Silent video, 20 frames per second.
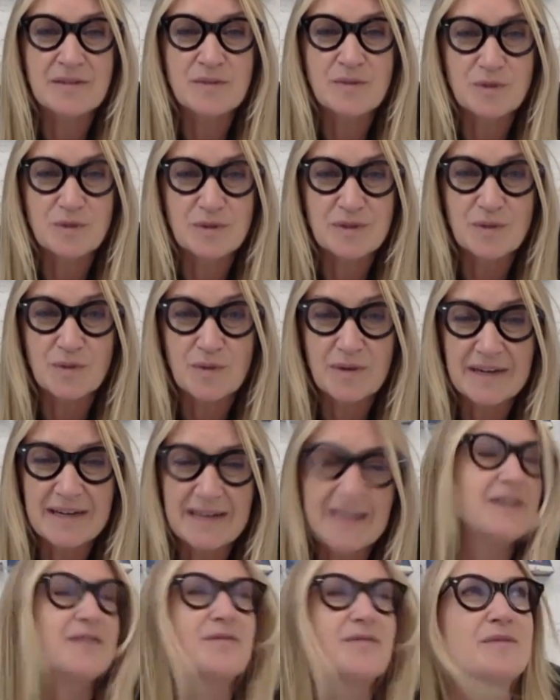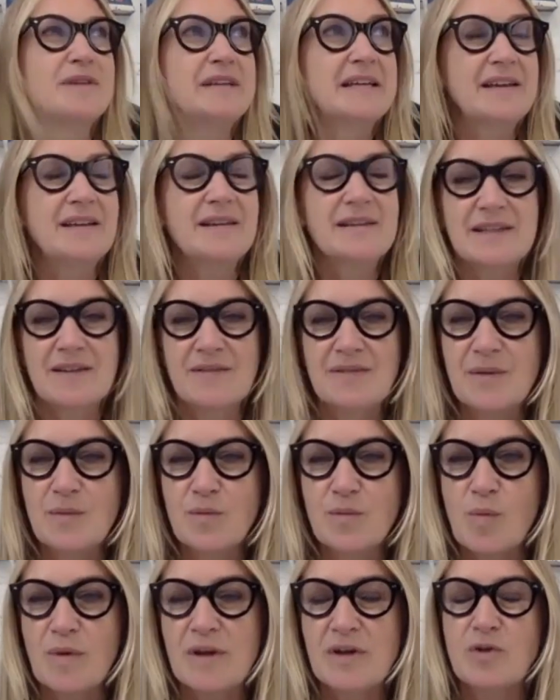which was already kind of ridiculous given
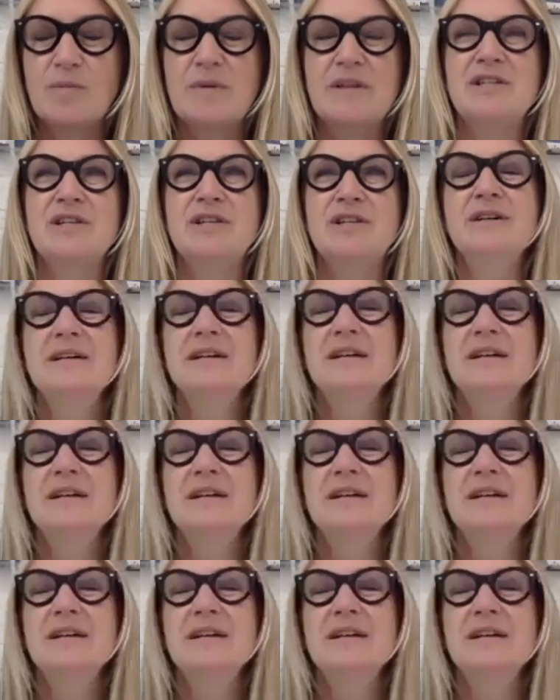what we normally do.